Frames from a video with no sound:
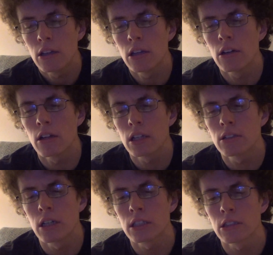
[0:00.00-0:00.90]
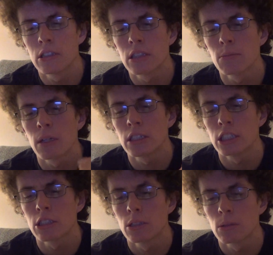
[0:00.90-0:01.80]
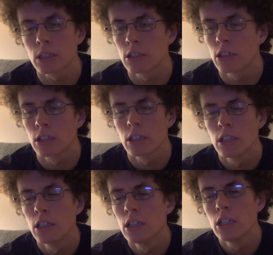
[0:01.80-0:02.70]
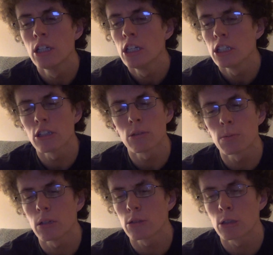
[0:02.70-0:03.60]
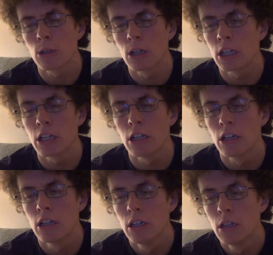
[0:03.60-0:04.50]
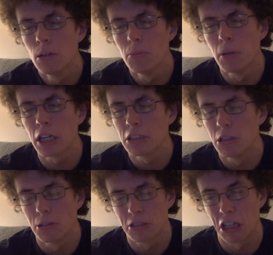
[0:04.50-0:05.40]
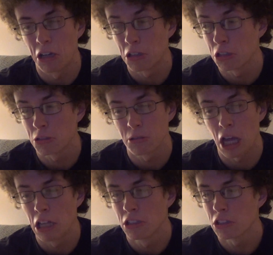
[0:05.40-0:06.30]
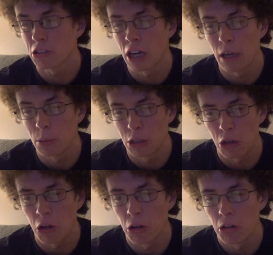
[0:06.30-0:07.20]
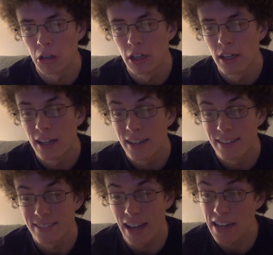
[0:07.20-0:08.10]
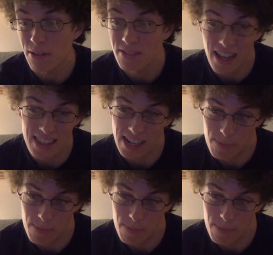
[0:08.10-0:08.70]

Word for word: Here are the questions in my digital recorder. Just press record here. Make notes, I'll transcribe it all. I know nothing